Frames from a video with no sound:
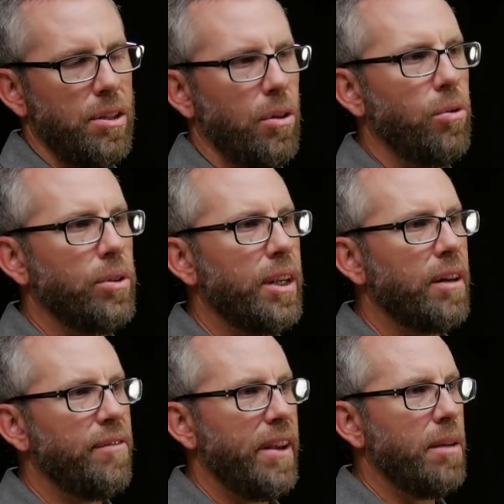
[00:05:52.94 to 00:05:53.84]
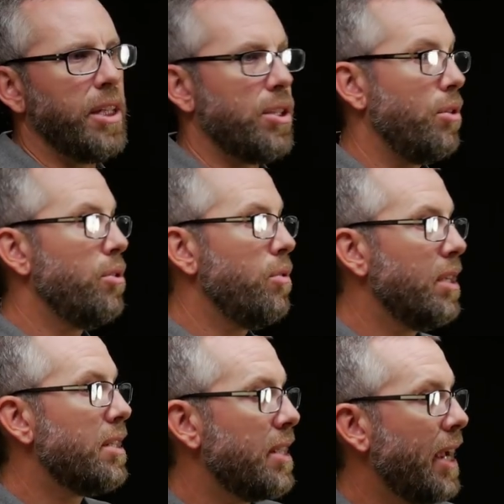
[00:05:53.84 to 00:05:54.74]
and only our family. So you
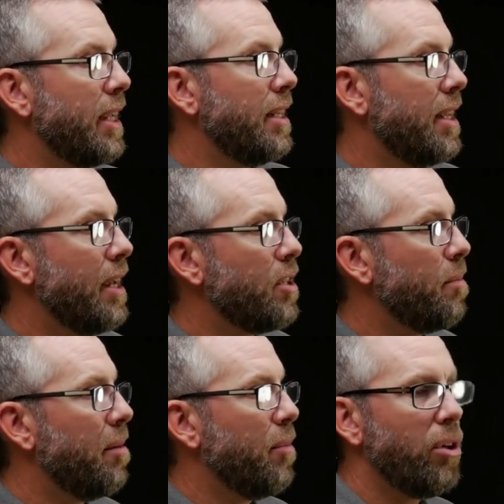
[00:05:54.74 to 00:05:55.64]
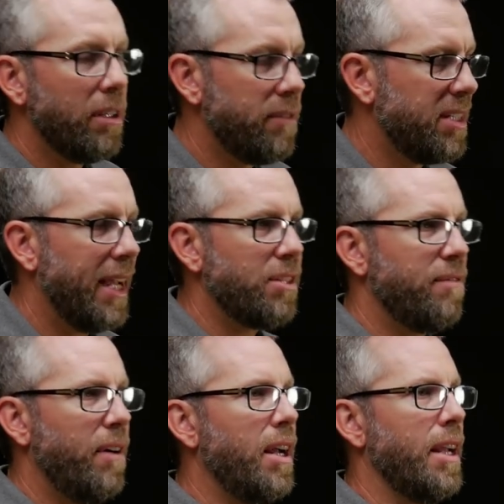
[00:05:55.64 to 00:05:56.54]
can second guess my motives. That's
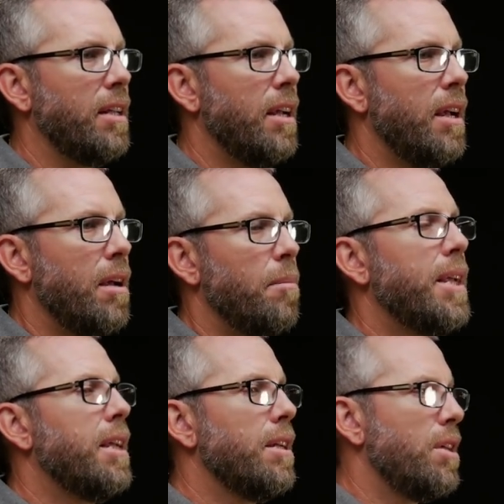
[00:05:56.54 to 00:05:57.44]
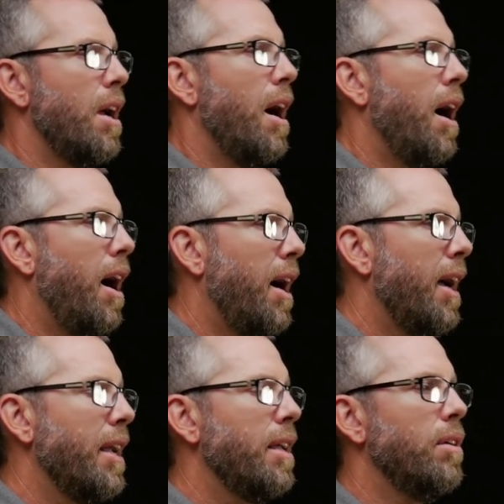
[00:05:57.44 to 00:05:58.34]
fine because
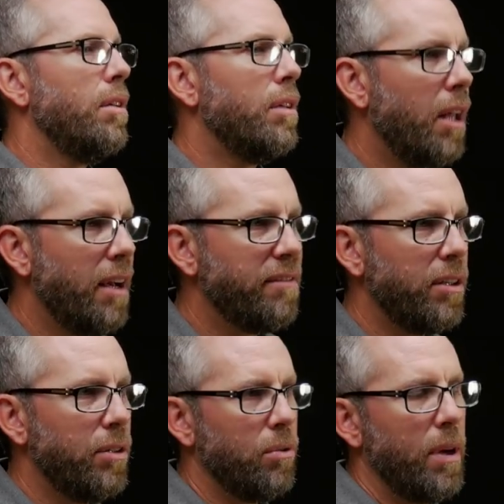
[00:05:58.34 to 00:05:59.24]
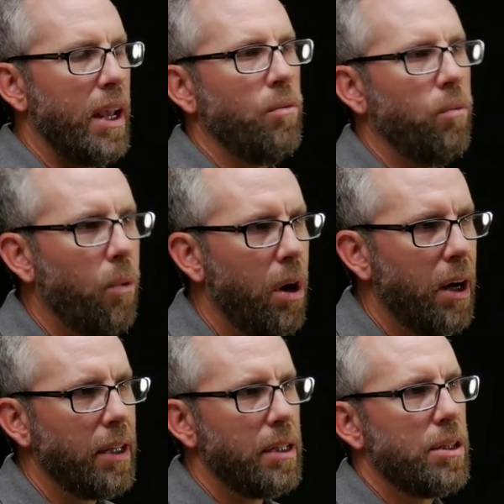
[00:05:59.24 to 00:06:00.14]
I love you and
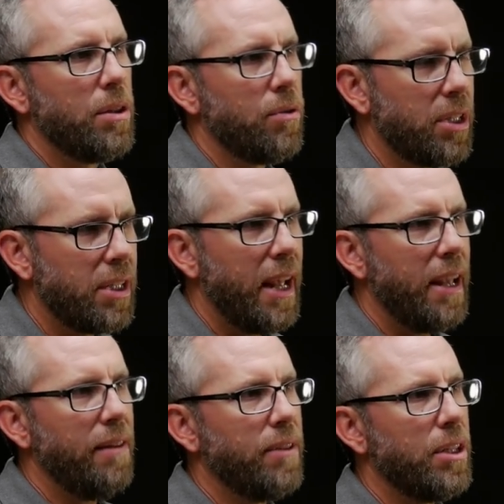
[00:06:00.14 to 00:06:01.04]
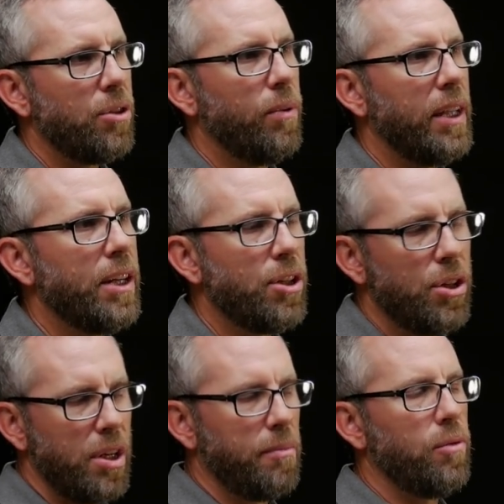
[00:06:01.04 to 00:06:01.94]
want to save this
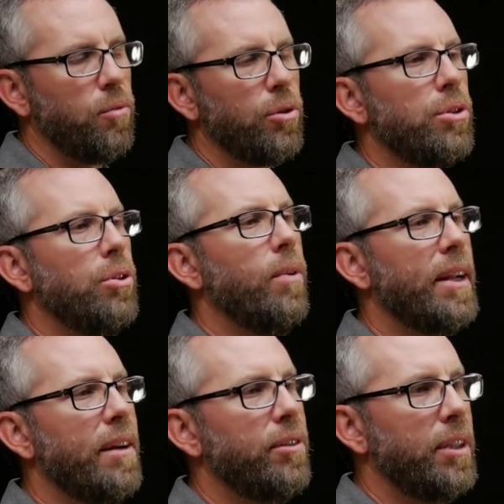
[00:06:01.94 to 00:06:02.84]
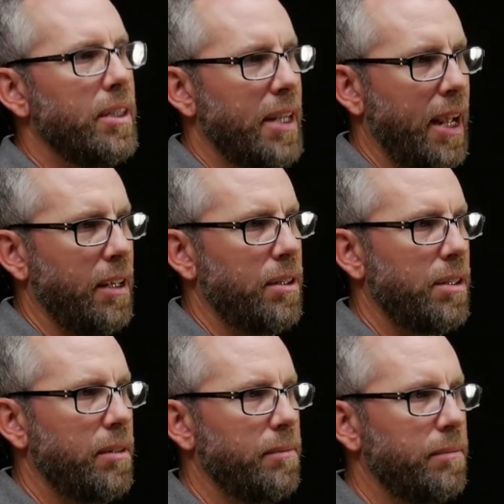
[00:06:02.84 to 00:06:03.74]
relationship and will do whatever it takes.